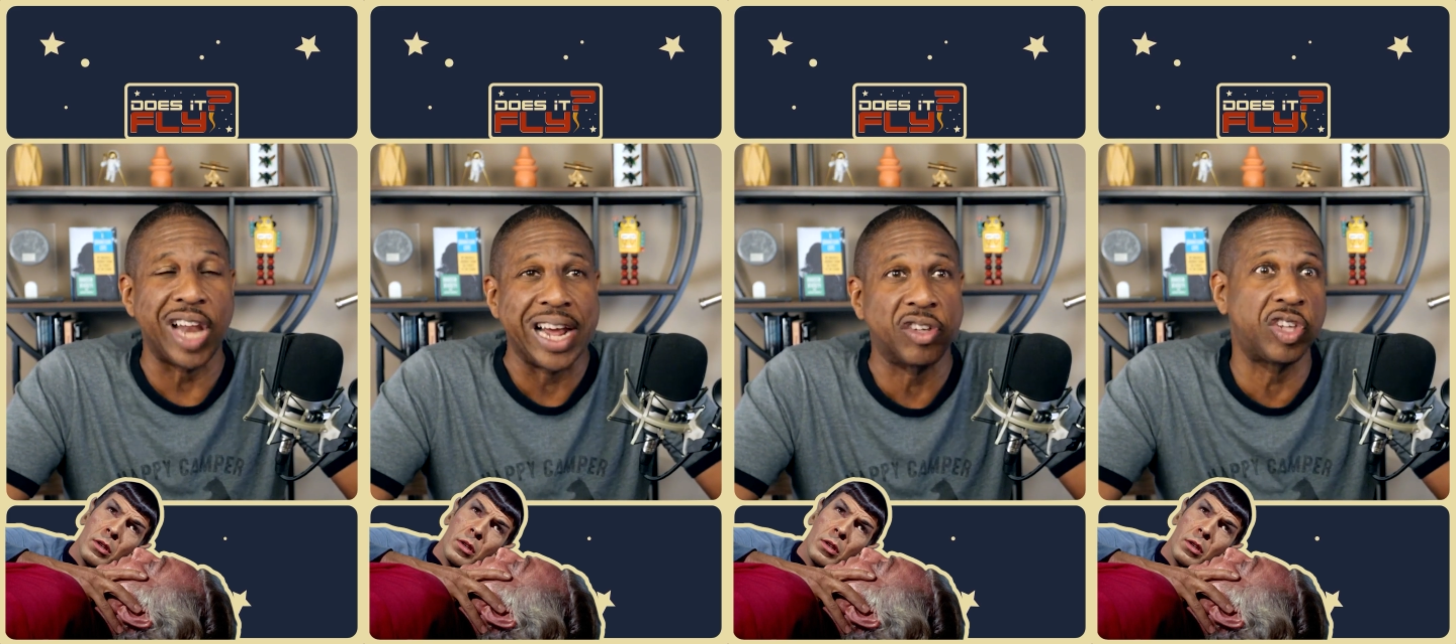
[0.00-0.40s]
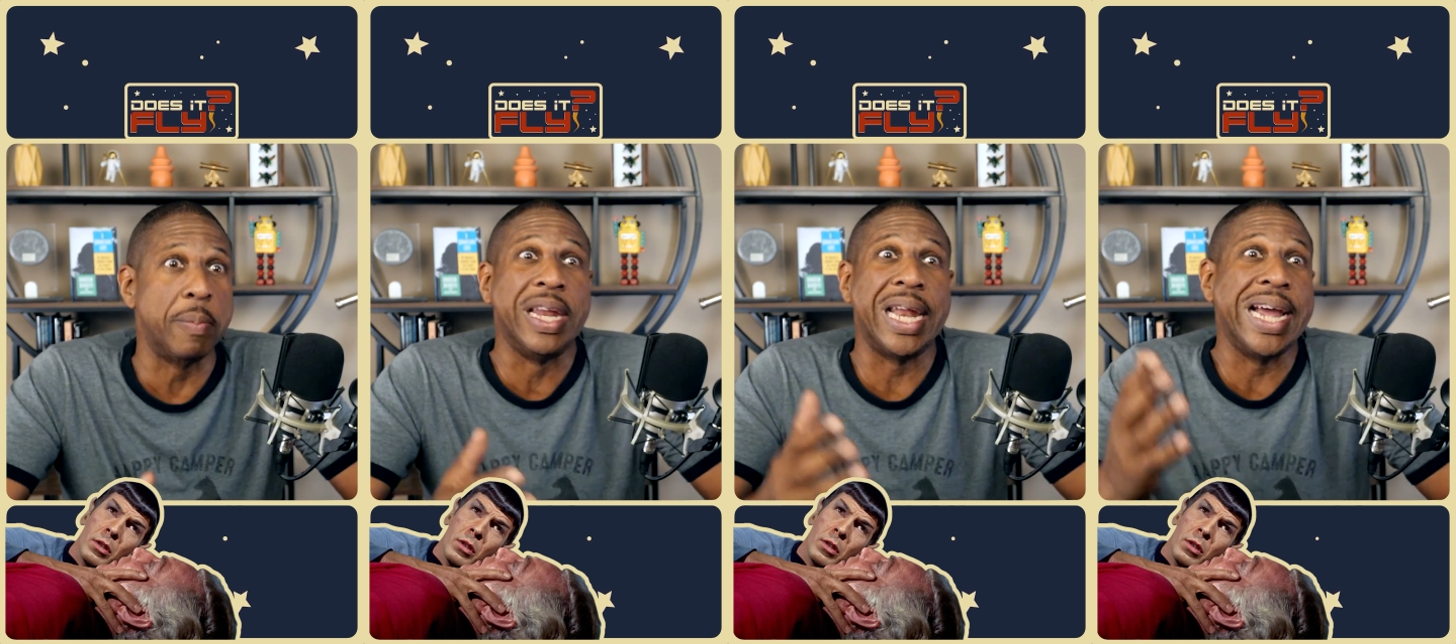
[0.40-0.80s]
like
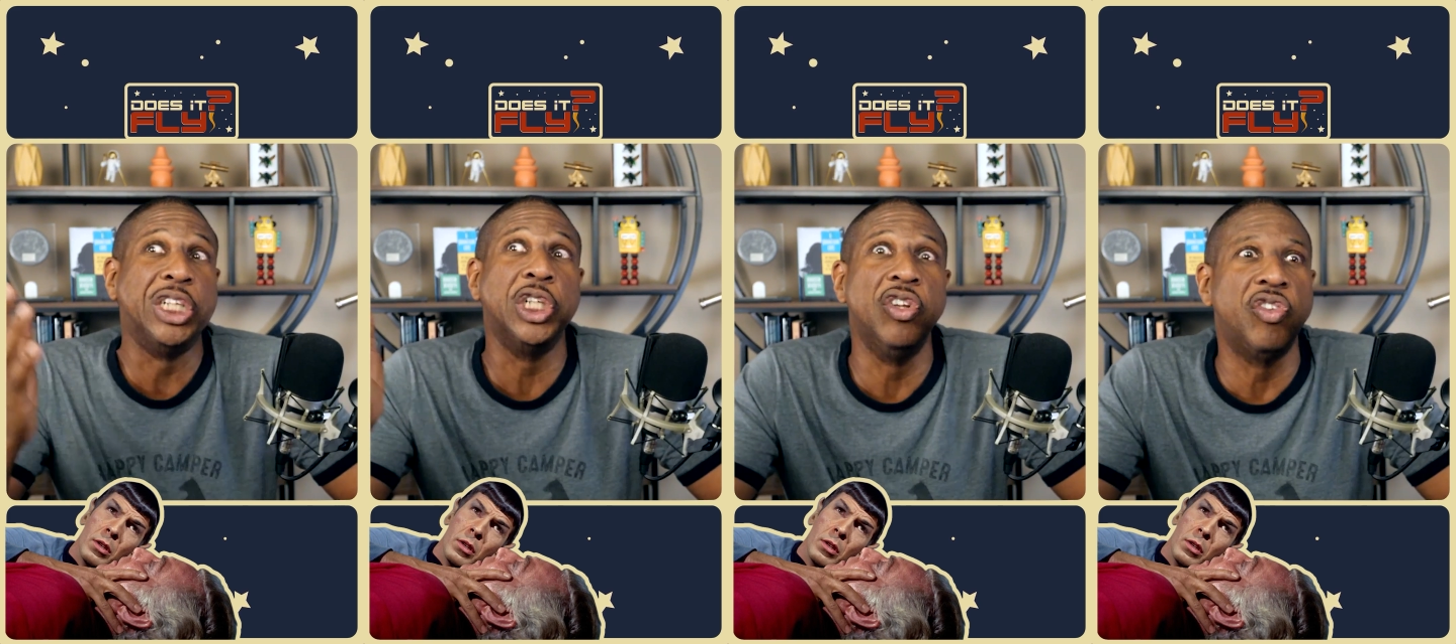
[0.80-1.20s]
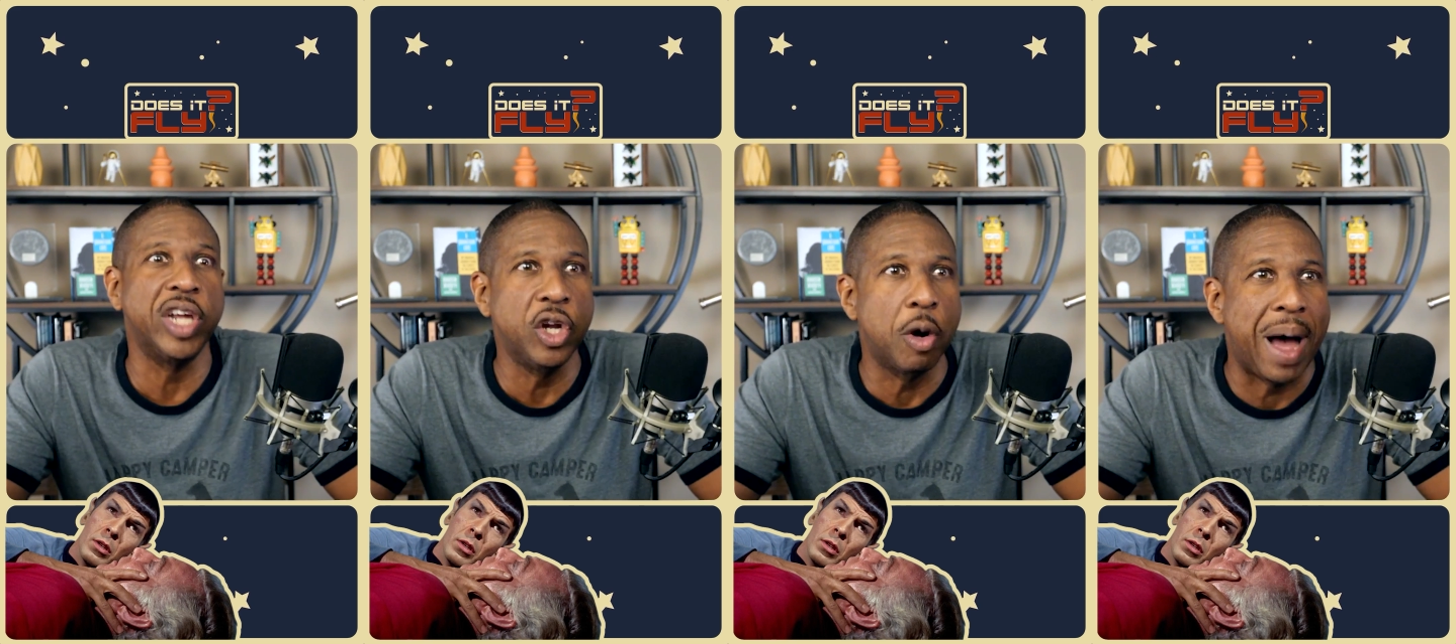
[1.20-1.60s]
simulations
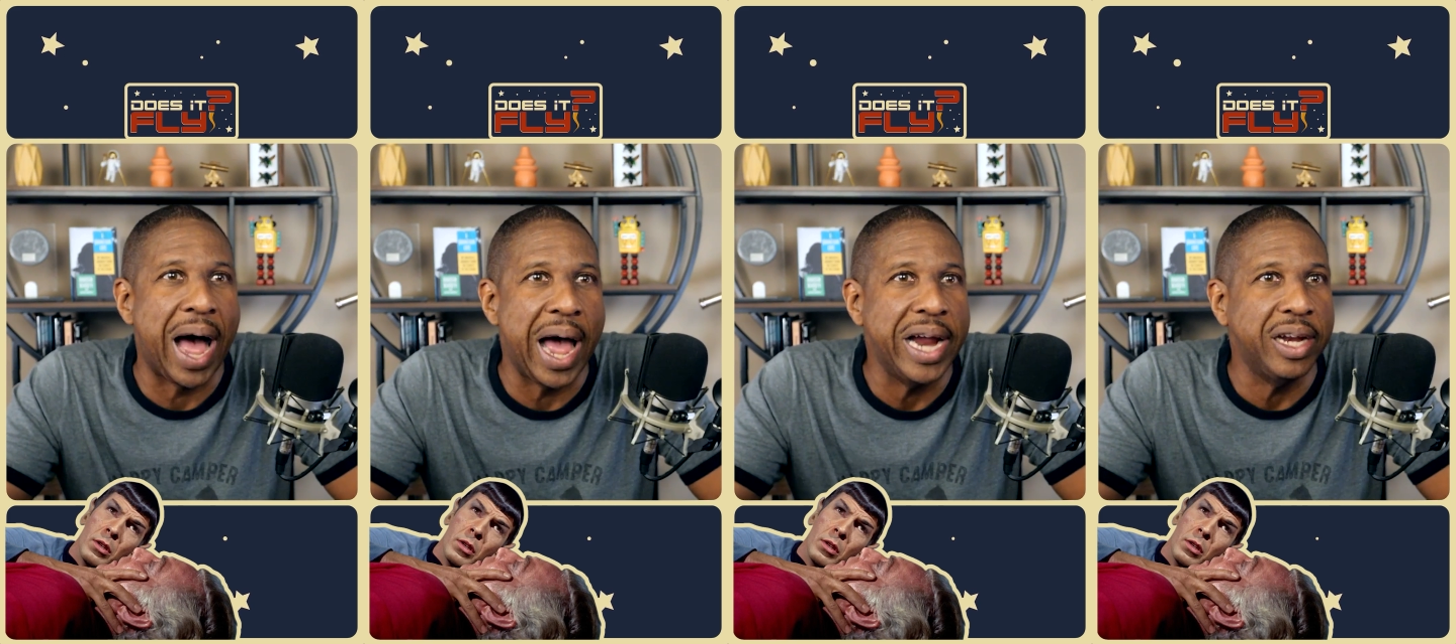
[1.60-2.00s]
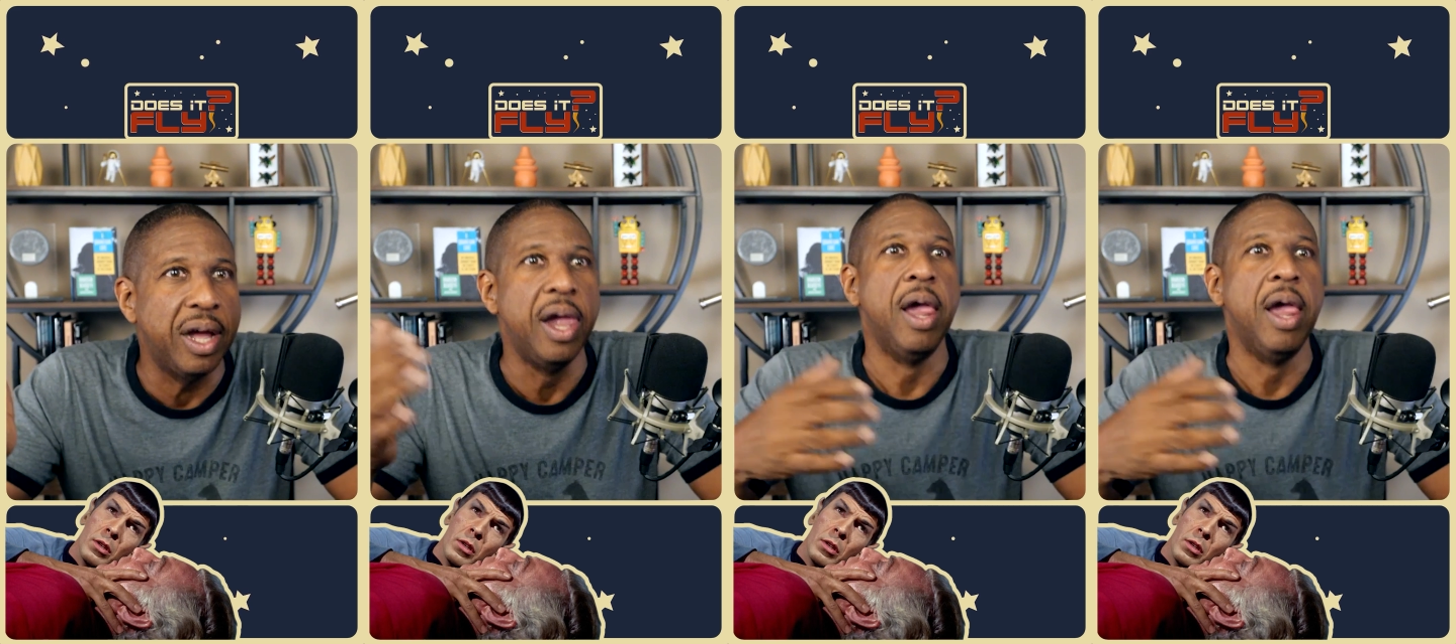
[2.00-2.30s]
in your mind.